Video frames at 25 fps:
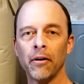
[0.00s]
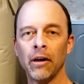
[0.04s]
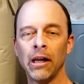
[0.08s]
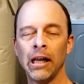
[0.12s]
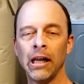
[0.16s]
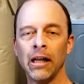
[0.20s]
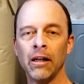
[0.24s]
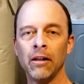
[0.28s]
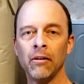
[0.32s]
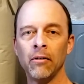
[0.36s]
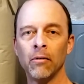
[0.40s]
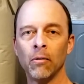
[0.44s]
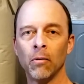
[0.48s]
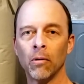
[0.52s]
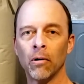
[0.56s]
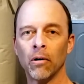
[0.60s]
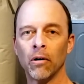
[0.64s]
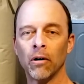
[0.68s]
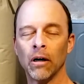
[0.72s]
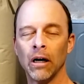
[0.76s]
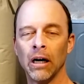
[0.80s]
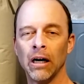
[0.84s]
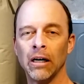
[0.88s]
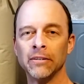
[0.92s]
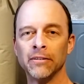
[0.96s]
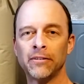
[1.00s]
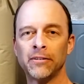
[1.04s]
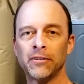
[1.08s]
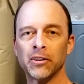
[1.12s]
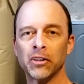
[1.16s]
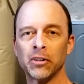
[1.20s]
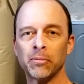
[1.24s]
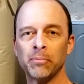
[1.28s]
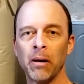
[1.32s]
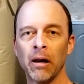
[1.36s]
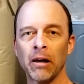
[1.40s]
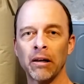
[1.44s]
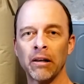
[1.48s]
hidden or
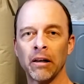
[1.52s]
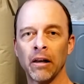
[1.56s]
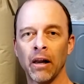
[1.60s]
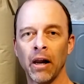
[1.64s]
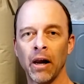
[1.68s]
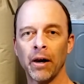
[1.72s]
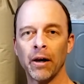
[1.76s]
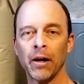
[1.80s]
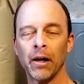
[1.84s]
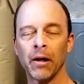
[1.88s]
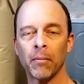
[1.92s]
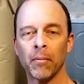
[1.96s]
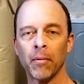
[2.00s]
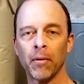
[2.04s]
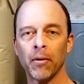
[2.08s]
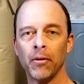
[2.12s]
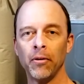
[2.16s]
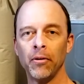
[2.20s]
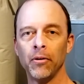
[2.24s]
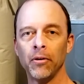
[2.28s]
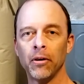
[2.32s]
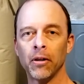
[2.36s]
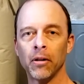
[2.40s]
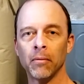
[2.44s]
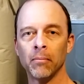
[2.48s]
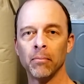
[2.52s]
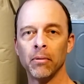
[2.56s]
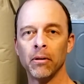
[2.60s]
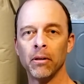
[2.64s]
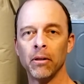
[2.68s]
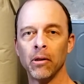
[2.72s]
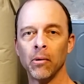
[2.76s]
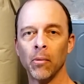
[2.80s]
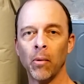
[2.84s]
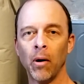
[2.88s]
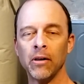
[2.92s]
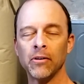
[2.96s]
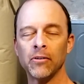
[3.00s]
unsuspecting area where you can
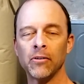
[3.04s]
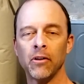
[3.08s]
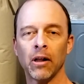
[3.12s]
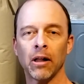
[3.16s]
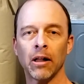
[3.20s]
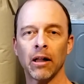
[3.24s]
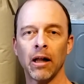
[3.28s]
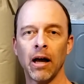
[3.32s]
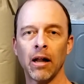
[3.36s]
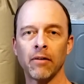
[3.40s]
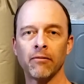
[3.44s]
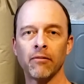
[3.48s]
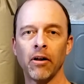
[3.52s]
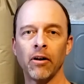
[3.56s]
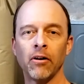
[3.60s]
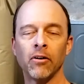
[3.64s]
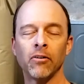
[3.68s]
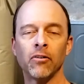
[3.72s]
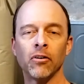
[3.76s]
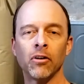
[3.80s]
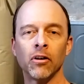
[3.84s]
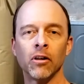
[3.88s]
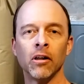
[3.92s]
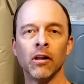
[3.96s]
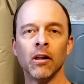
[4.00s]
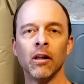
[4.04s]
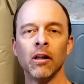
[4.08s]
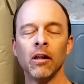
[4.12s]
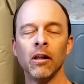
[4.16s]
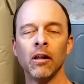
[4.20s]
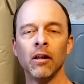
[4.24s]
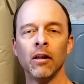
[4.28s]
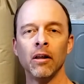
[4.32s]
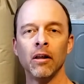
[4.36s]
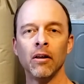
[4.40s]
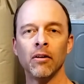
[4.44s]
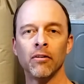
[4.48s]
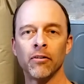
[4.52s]
be wasting a lot of energy
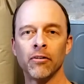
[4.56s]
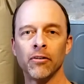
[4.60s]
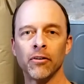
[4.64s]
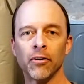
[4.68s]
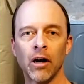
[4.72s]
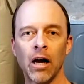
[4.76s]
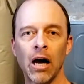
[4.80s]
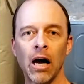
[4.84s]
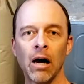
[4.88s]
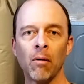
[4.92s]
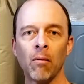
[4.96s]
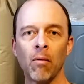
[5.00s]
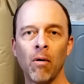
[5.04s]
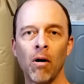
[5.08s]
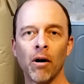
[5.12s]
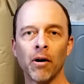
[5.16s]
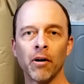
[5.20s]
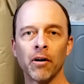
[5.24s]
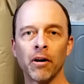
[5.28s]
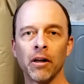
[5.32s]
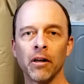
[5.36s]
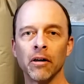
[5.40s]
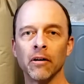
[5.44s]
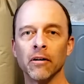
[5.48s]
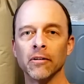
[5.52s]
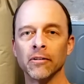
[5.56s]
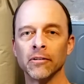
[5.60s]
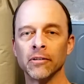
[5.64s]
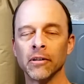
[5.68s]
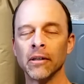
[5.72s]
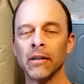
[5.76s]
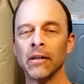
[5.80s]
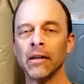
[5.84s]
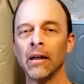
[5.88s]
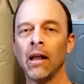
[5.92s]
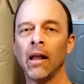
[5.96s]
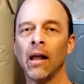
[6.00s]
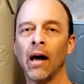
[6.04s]
is in your hot water heaters.
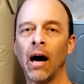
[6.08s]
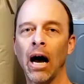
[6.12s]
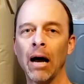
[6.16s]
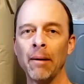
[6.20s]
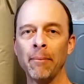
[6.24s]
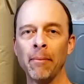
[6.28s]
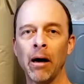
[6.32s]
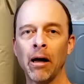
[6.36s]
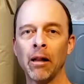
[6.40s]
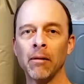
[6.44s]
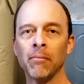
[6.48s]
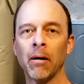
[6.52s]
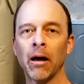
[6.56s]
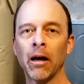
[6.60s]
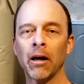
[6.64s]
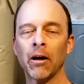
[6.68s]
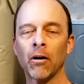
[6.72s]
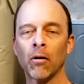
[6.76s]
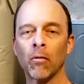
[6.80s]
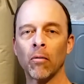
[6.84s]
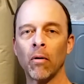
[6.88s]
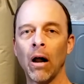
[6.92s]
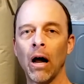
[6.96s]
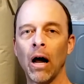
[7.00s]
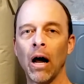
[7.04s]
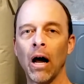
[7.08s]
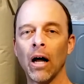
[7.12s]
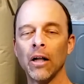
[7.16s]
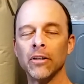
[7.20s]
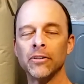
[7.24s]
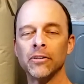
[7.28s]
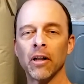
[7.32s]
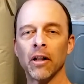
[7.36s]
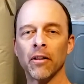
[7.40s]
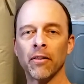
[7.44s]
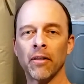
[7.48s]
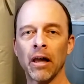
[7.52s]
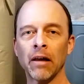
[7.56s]
I'm out in my garage,
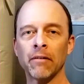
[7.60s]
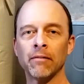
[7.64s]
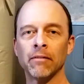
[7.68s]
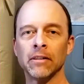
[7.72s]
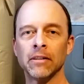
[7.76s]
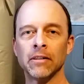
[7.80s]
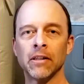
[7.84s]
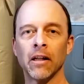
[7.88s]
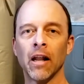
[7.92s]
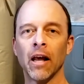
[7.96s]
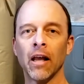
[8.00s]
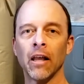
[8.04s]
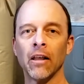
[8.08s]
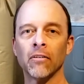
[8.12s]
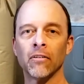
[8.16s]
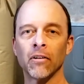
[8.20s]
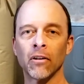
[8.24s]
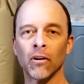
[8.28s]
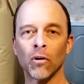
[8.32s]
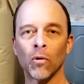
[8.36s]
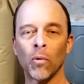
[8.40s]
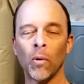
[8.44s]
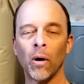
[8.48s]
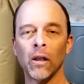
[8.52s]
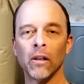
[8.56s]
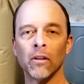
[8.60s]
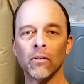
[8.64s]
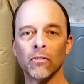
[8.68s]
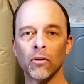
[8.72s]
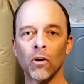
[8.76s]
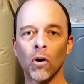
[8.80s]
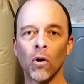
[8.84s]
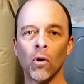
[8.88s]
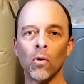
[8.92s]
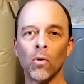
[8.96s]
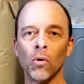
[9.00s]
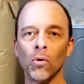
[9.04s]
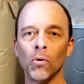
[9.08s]
and thankfully today isn't quite as
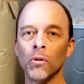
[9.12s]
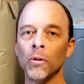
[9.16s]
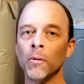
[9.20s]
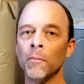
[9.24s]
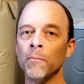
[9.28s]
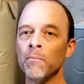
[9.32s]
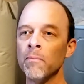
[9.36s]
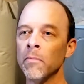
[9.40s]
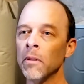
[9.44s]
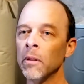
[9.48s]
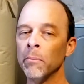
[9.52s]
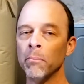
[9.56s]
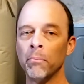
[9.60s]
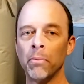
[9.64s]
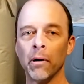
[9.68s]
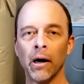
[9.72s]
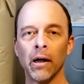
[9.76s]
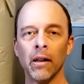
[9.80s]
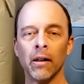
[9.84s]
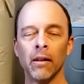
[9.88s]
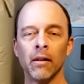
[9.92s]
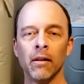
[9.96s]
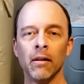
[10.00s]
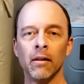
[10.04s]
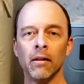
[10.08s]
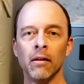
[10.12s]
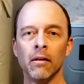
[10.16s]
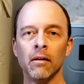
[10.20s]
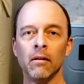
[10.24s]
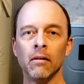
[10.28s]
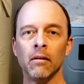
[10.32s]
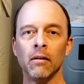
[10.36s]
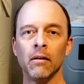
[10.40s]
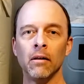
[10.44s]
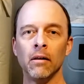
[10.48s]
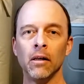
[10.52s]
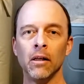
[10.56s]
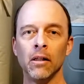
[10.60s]
cold, but
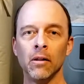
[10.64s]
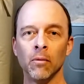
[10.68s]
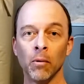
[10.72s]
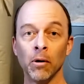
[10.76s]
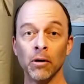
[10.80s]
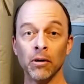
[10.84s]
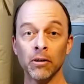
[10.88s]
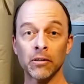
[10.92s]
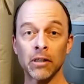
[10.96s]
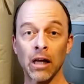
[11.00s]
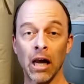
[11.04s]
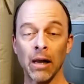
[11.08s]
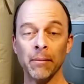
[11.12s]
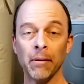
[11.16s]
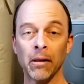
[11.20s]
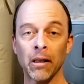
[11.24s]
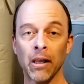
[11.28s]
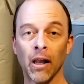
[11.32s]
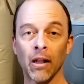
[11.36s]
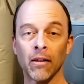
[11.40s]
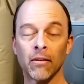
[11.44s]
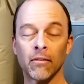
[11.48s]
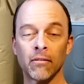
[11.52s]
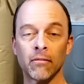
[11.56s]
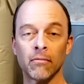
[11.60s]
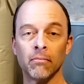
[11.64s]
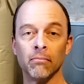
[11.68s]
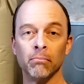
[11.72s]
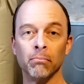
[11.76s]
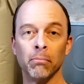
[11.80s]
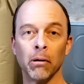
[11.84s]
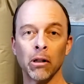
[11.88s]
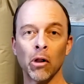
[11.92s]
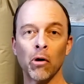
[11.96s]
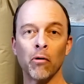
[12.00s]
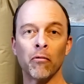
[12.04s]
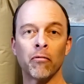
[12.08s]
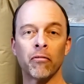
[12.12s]
in the wintertime it gets
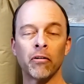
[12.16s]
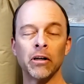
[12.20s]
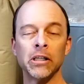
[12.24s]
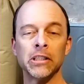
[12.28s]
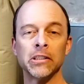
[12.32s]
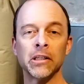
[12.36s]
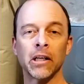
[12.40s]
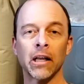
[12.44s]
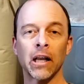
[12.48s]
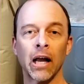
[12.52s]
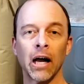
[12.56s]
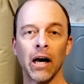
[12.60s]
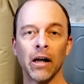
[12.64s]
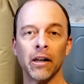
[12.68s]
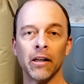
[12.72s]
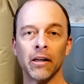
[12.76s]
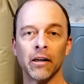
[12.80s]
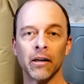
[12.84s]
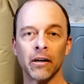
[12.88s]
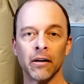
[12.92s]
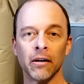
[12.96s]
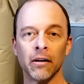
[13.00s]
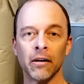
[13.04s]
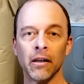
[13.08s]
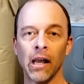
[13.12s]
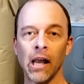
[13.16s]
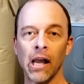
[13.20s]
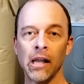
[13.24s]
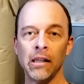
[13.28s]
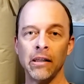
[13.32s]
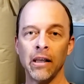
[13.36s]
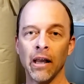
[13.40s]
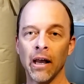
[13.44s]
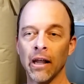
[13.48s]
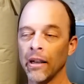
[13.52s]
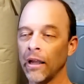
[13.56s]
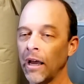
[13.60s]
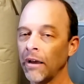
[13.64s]
below freezing out here. And
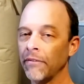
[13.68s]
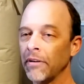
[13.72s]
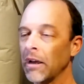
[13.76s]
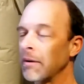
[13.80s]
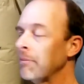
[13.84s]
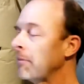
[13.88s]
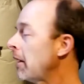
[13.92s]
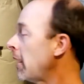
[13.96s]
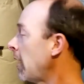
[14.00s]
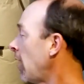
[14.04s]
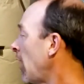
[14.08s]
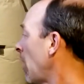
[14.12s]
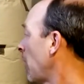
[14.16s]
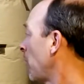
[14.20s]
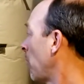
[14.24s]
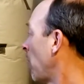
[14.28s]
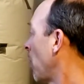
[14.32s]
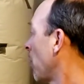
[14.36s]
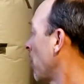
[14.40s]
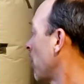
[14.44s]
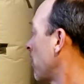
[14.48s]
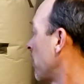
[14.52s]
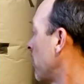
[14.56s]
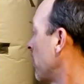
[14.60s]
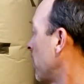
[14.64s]
yet I've got my hot water